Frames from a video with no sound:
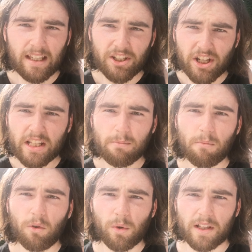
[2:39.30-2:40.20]
Jason
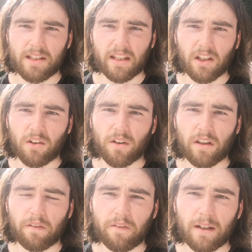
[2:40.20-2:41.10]
Momoa has seen the cut of
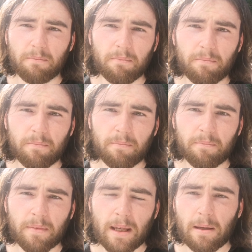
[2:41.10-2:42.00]
the film.
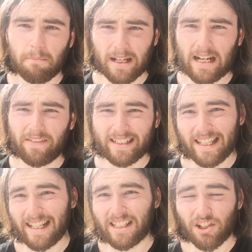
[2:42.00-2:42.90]
Ben Affleck
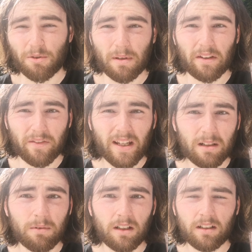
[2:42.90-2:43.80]
thinks it should be
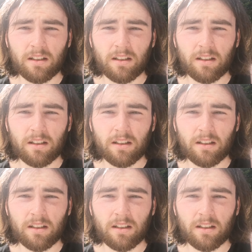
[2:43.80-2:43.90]
available.